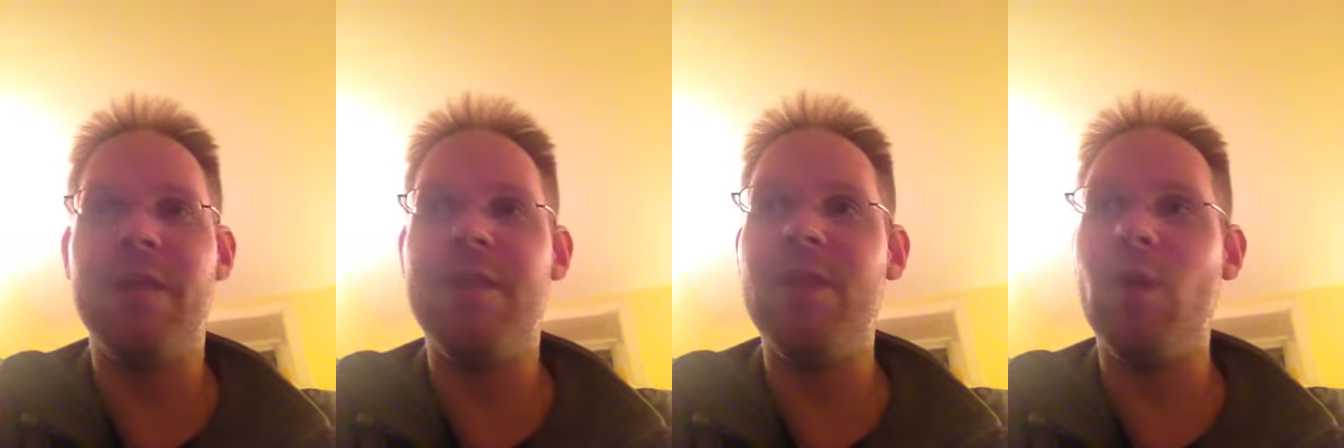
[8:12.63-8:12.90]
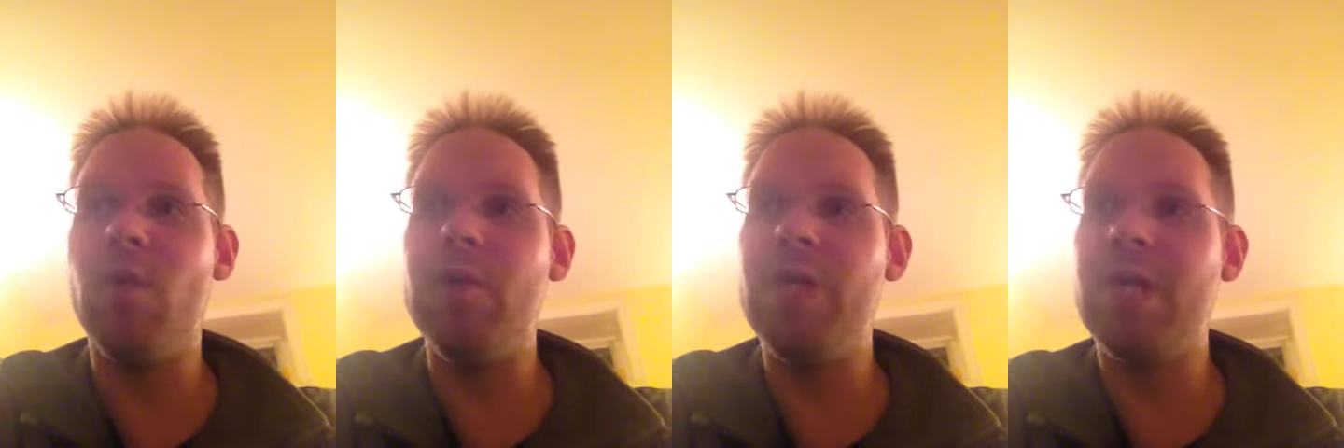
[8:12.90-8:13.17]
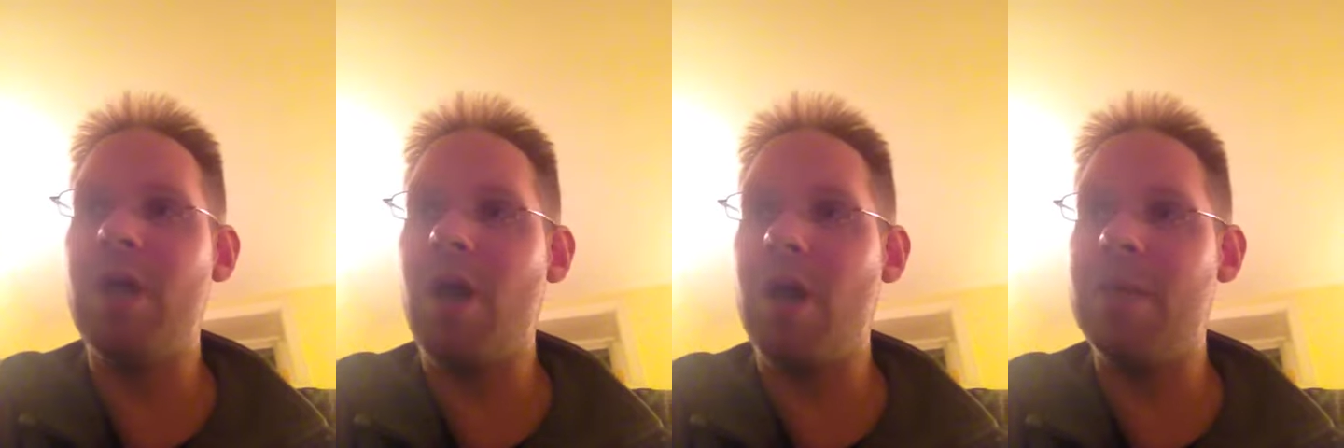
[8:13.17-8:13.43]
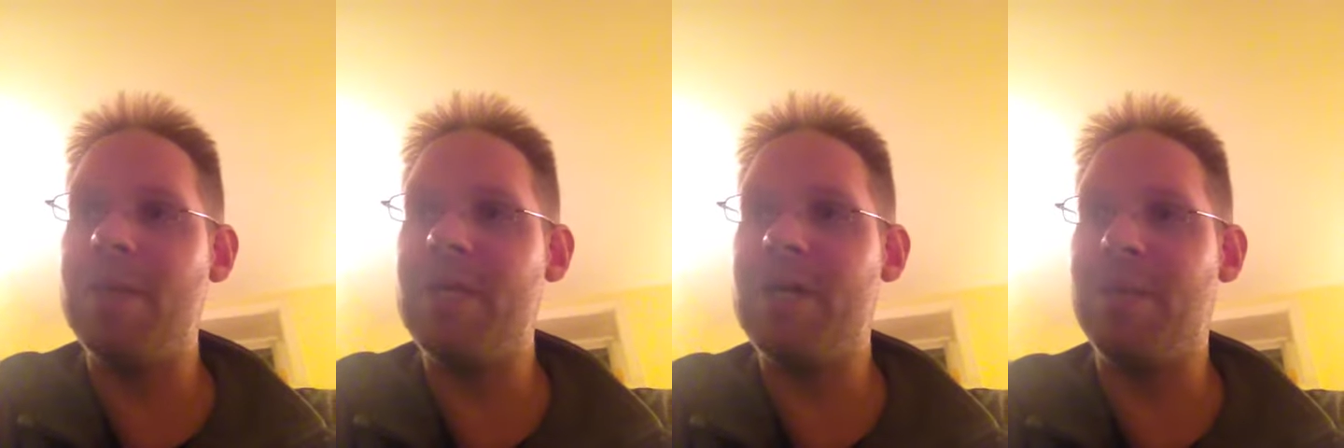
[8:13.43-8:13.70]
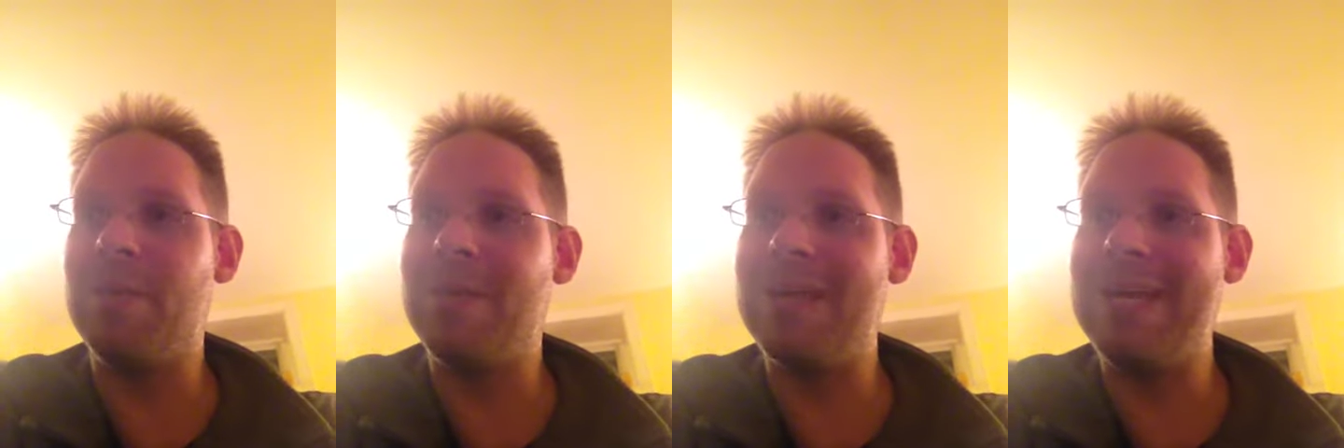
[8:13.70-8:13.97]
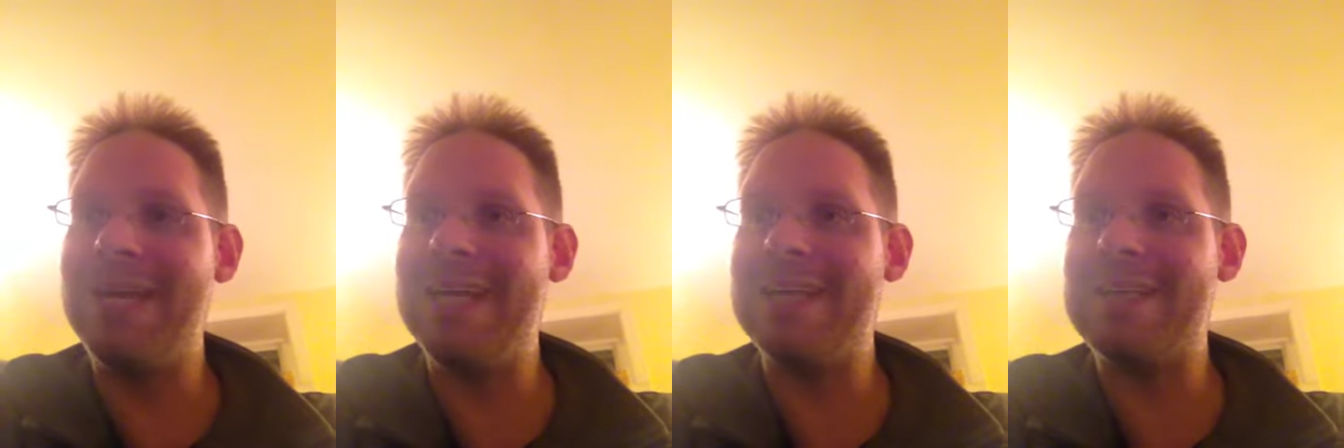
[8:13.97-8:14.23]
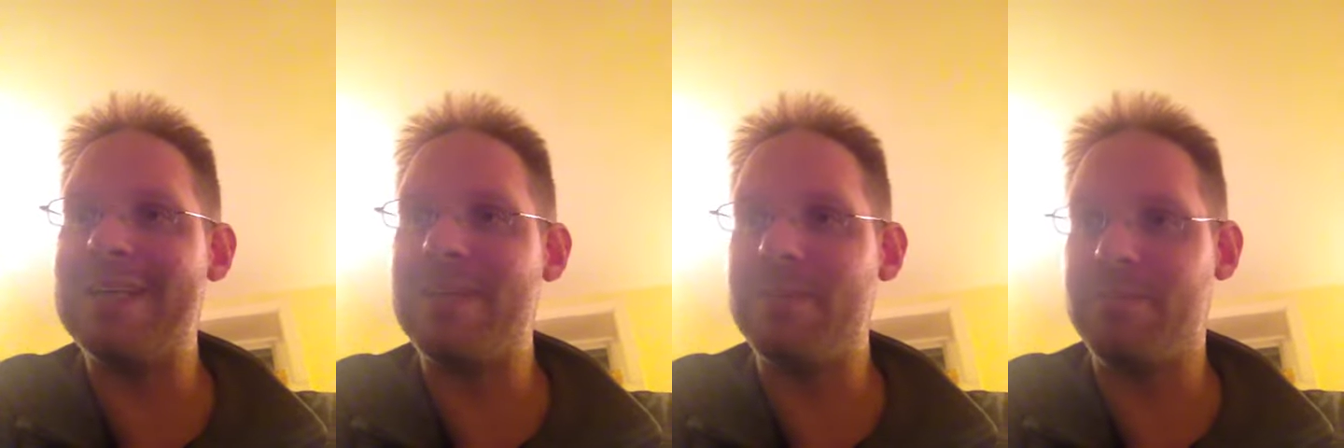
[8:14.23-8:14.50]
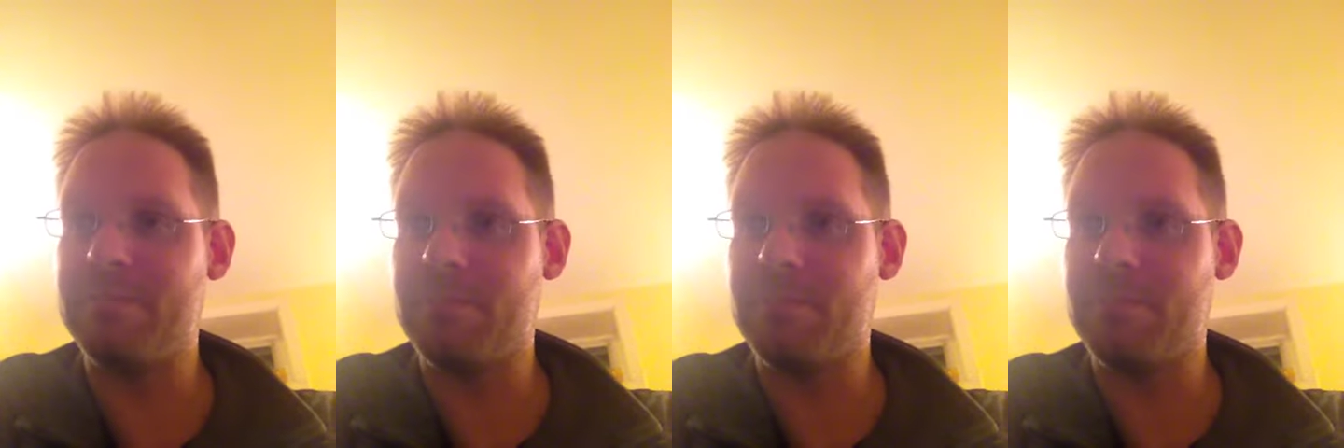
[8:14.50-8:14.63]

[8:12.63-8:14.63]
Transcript: The only common complaint,